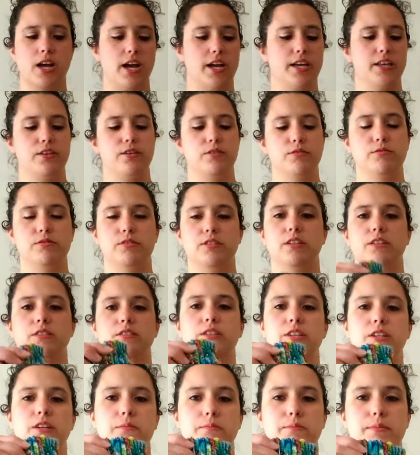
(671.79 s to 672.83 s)
I used a
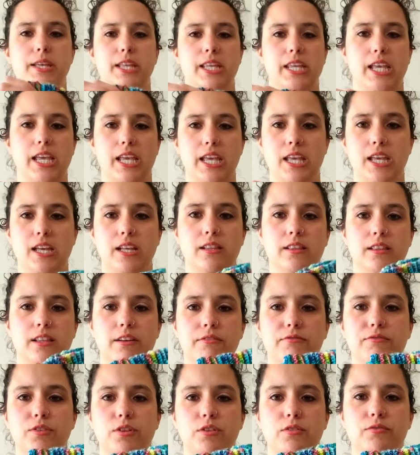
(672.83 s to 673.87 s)
little mini
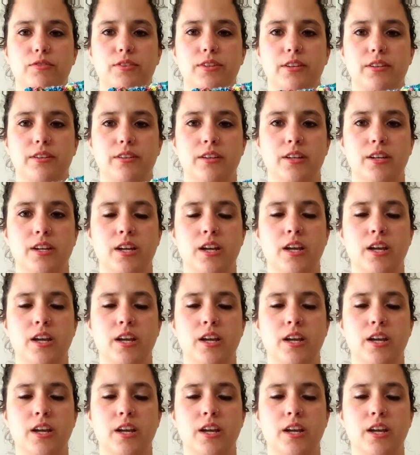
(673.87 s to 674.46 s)
leftover